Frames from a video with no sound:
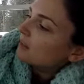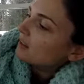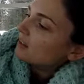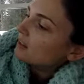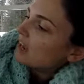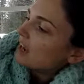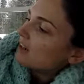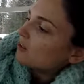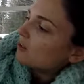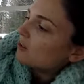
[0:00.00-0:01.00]
this
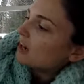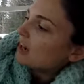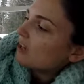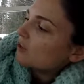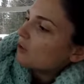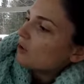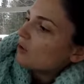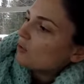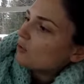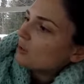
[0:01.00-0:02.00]
annual cash
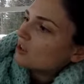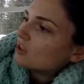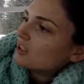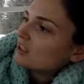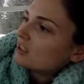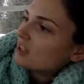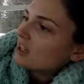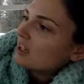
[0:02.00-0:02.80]
flow, which is